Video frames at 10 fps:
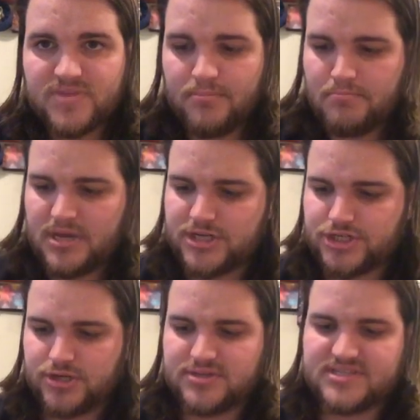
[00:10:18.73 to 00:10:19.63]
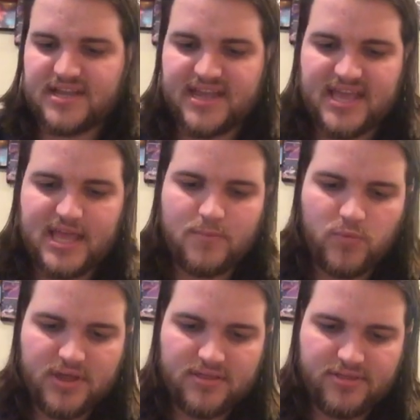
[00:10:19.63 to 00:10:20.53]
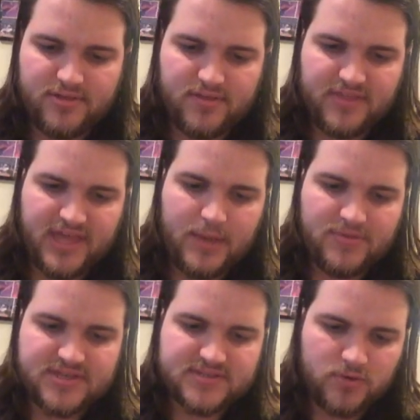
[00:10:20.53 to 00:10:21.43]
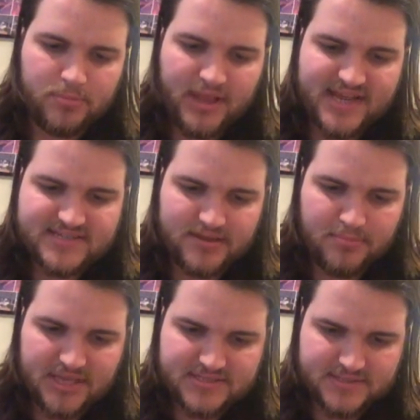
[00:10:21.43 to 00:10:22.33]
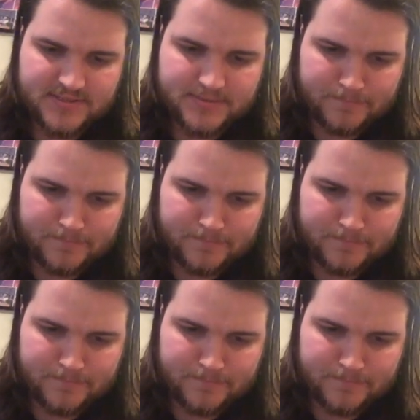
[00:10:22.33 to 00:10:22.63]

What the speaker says: miniatures that came with these little plastic bases.